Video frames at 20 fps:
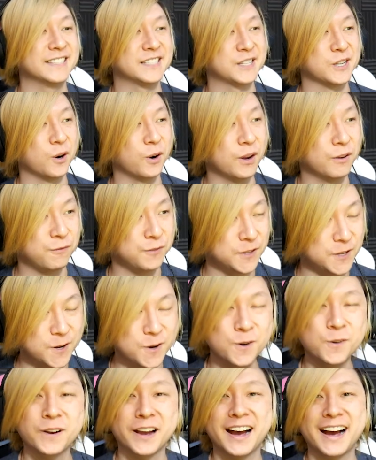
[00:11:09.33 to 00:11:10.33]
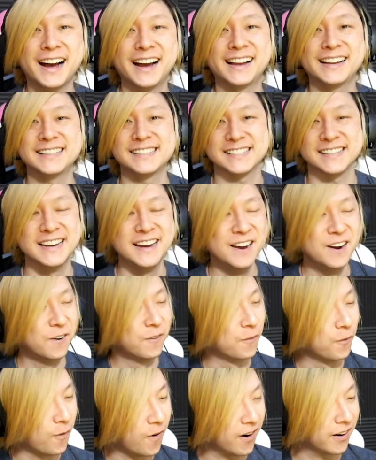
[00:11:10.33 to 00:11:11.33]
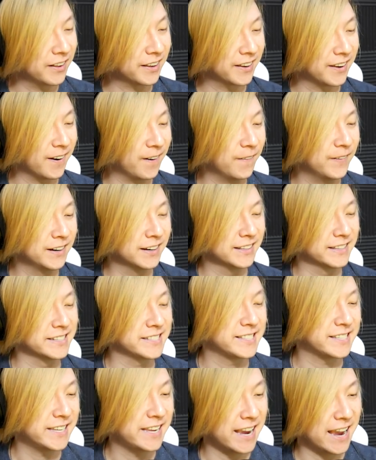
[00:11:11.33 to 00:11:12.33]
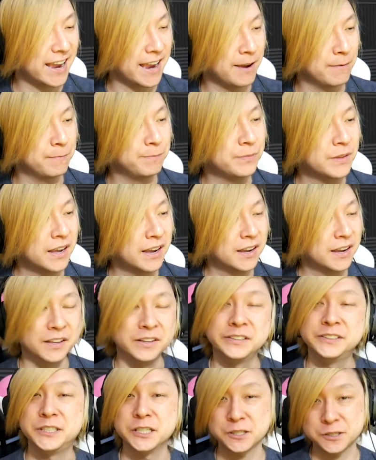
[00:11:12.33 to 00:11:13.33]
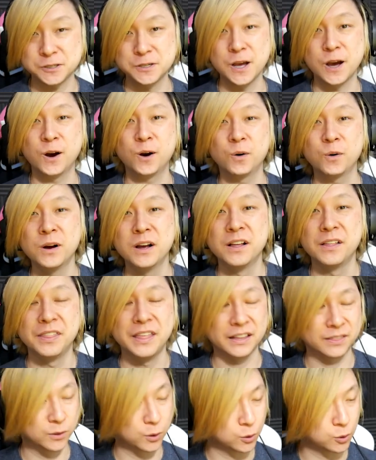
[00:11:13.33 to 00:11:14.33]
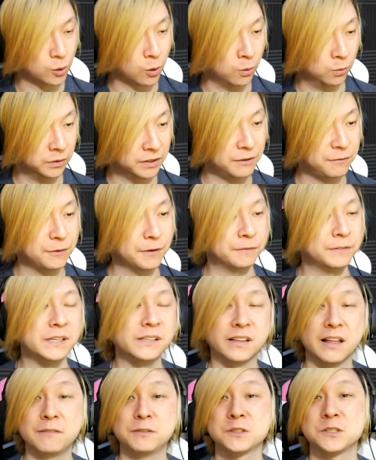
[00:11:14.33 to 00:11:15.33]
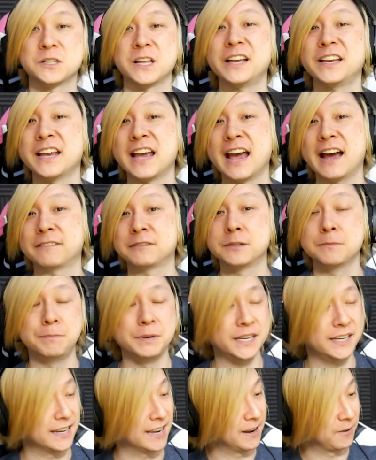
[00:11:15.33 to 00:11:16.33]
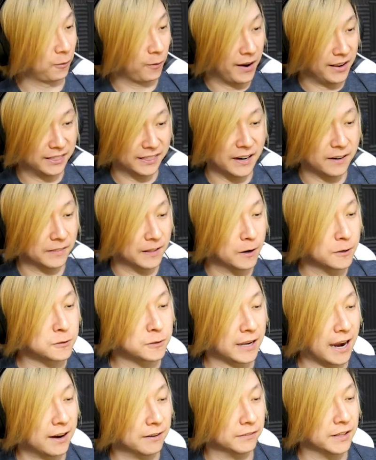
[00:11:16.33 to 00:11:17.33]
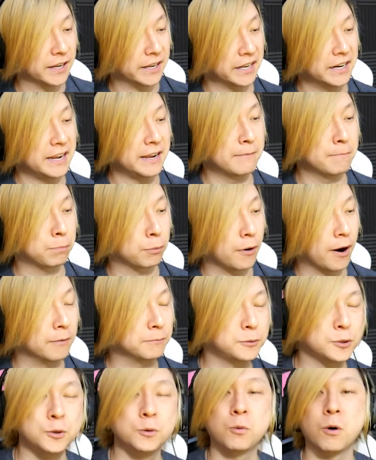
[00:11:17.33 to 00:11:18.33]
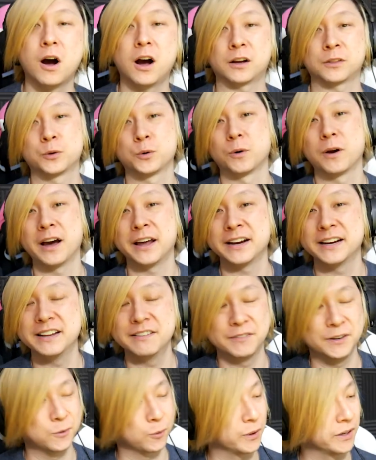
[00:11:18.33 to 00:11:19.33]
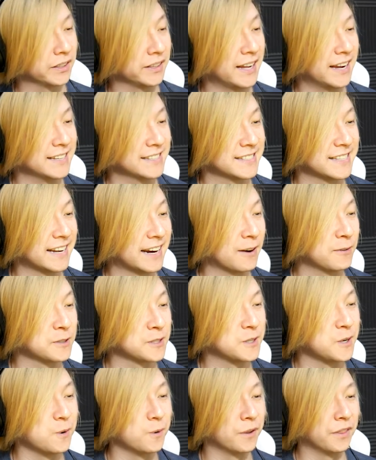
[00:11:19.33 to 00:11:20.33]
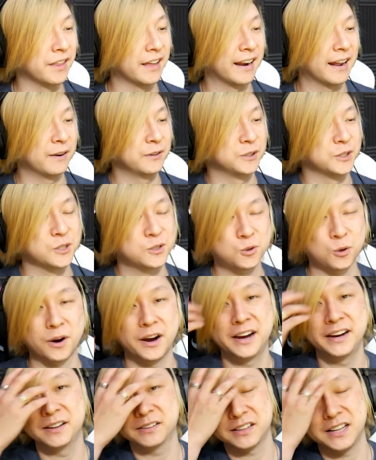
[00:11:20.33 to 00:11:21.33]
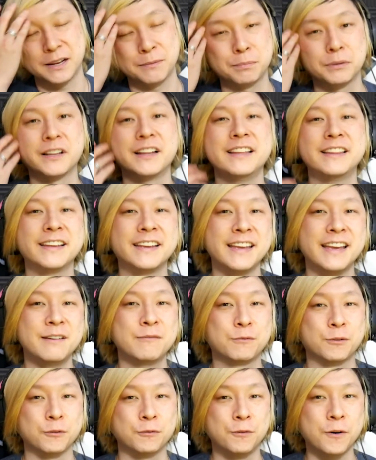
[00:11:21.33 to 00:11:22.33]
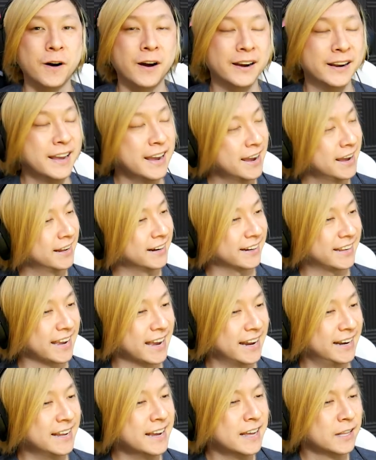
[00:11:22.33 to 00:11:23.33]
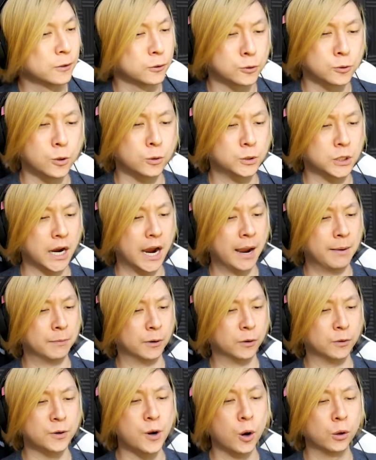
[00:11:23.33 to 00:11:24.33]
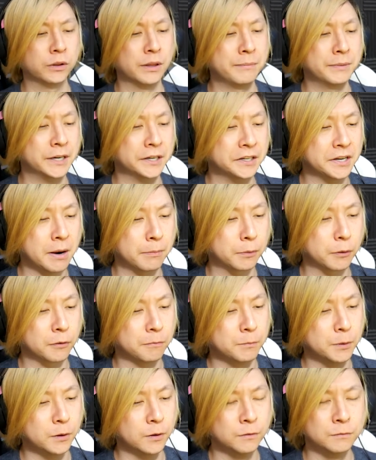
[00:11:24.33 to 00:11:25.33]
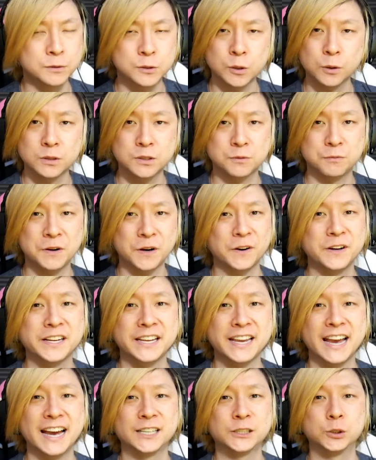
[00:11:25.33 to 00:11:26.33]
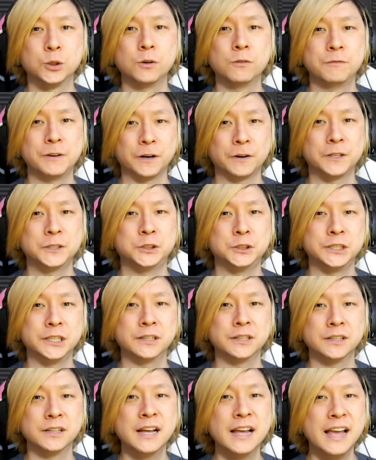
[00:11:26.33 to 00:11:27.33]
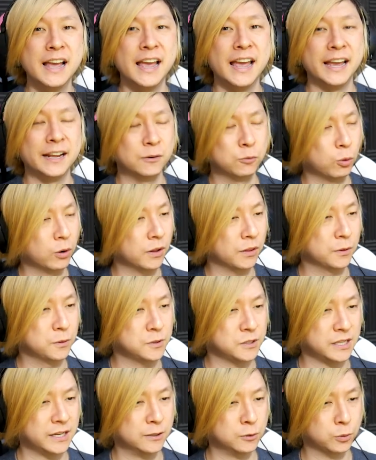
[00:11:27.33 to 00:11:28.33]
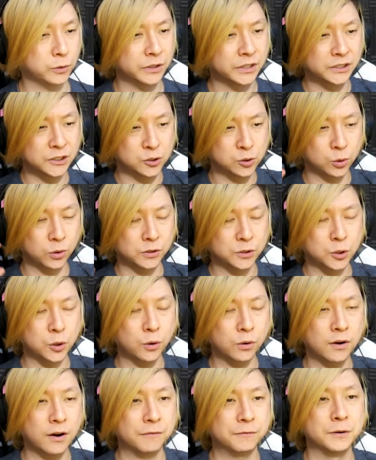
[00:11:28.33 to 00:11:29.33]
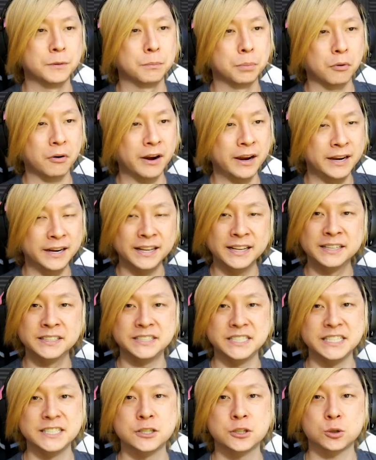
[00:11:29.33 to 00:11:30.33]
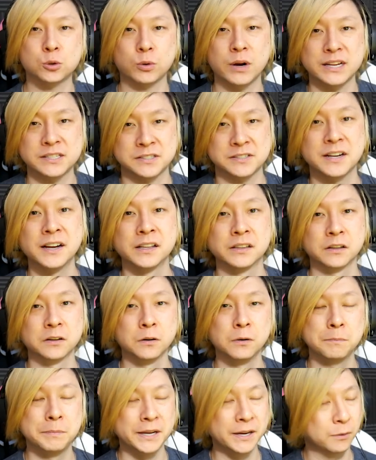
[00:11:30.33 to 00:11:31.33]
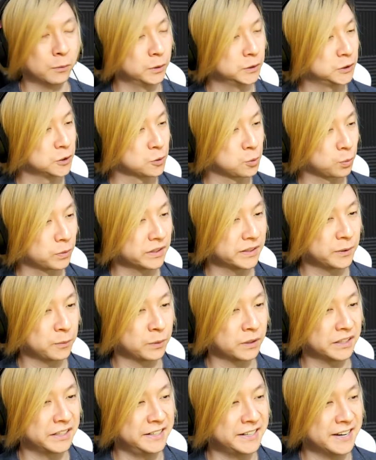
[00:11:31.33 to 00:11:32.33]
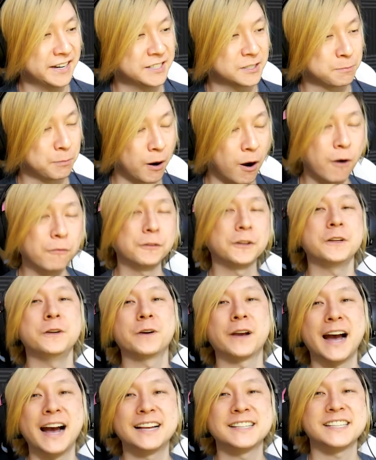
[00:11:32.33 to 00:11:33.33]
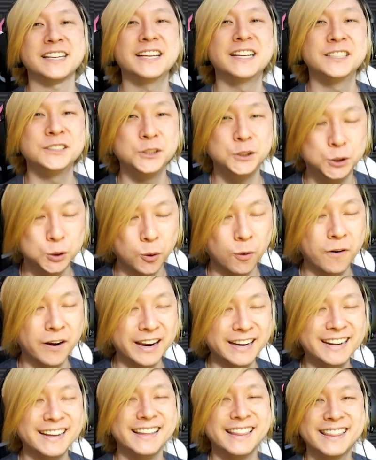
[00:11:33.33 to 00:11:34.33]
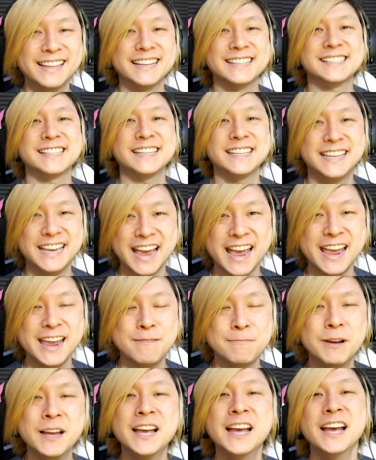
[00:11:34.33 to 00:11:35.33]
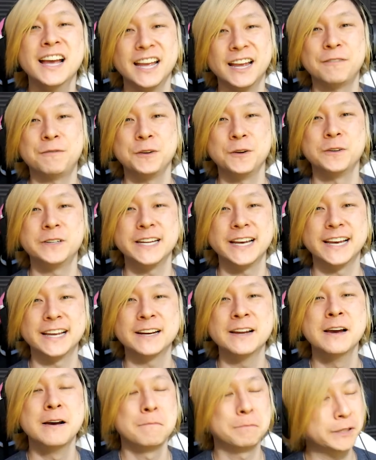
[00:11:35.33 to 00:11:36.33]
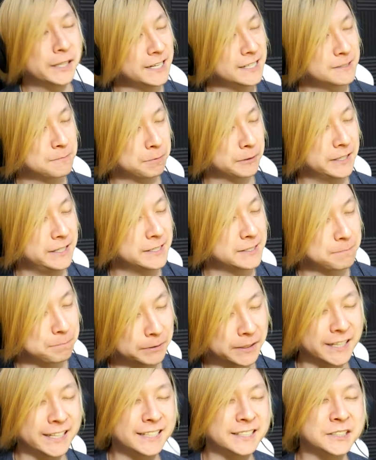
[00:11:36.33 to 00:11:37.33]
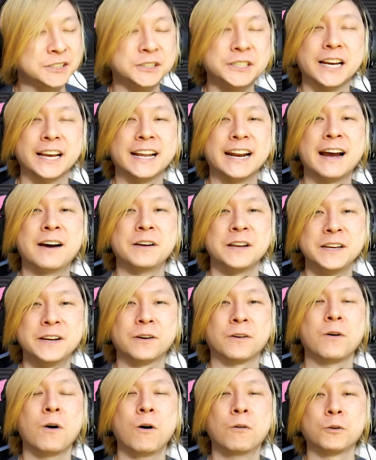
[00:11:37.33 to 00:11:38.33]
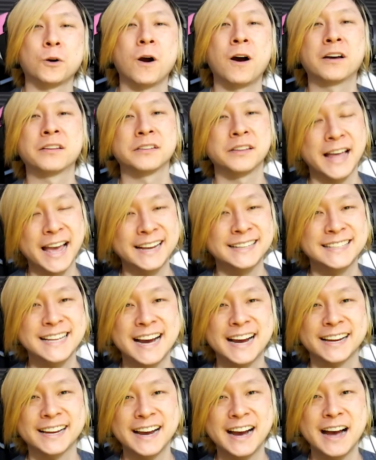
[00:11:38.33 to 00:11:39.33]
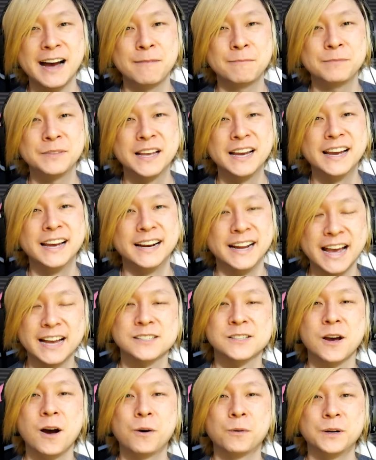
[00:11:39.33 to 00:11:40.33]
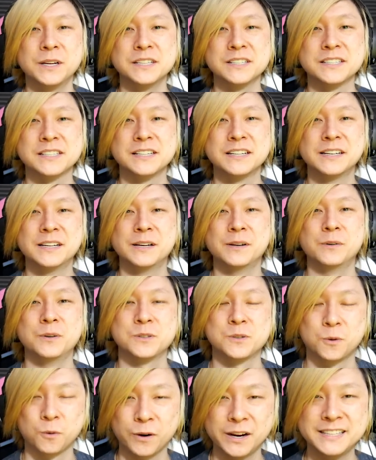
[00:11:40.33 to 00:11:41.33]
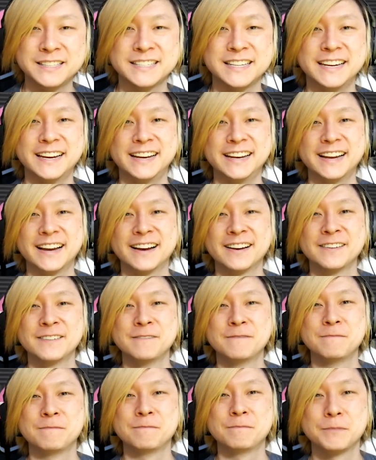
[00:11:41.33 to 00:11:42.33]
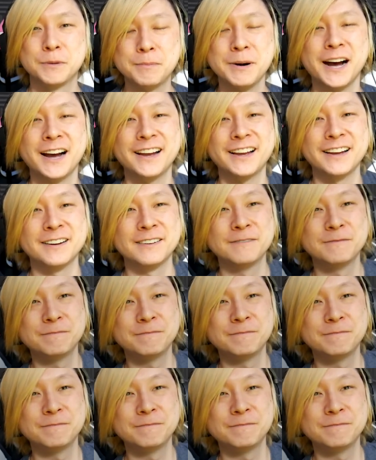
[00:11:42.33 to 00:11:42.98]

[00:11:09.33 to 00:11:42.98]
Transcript: So if you guys want to go into this game, just know that there's only 50 levels that you have to beat. And right there, that was kind of like an impromptu walkthrough. I didn't even realize that I was doing that. I was just trying to like play the game for fun. And again, there's no timer, no limited number of moves, so it's very casual, very chill. And one of those things where you can just sort of turn off your brain and de-stress a little bit, which is really, really nice. But hopefully you guys enjoyed this game. If you did, please, please, please check it out here over on lag.com. And as always, it was great seeing ya. Bye-bye.